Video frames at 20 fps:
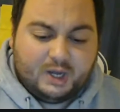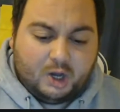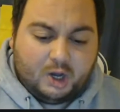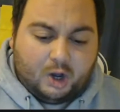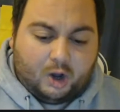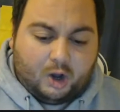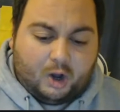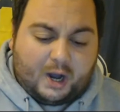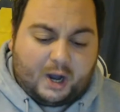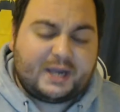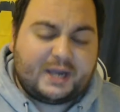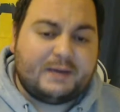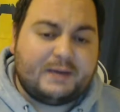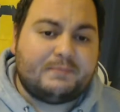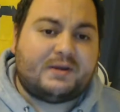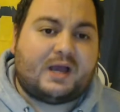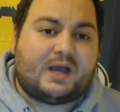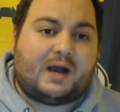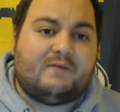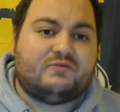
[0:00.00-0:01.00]
I
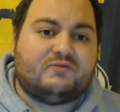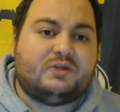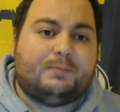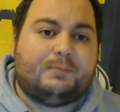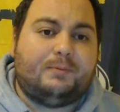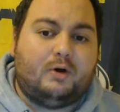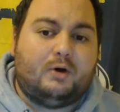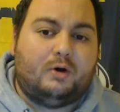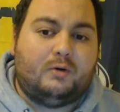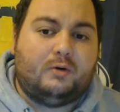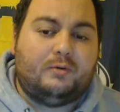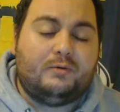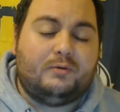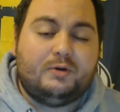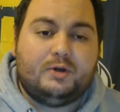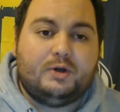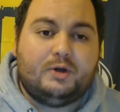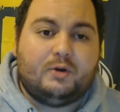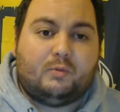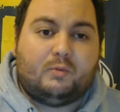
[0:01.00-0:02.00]
am comfortable
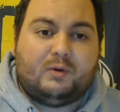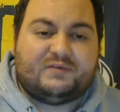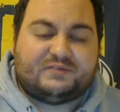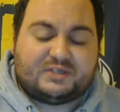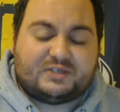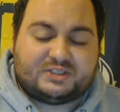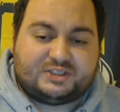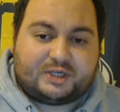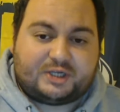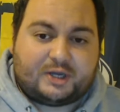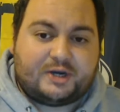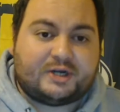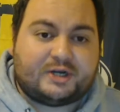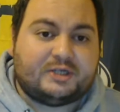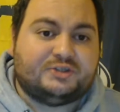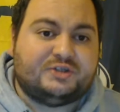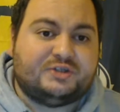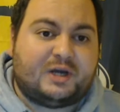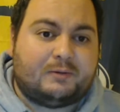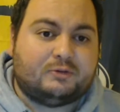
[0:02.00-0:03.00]
with the Sione
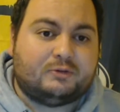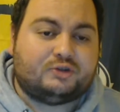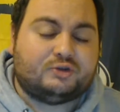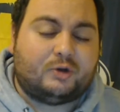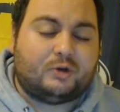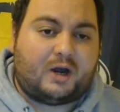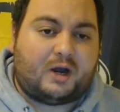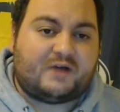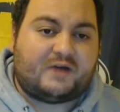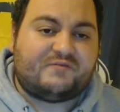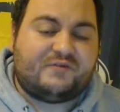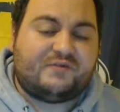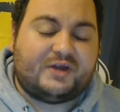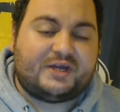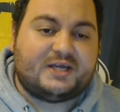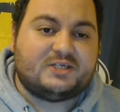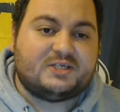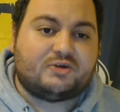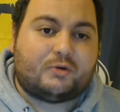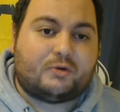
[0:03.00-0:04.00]
Katoa try. I think
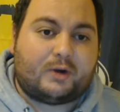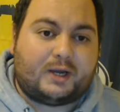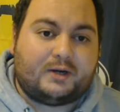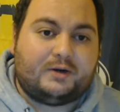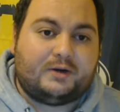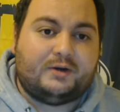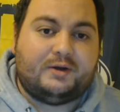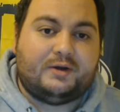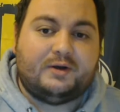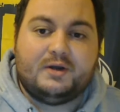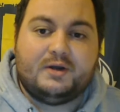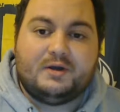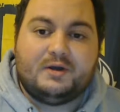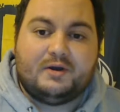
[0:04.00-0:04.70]
he's grounded it.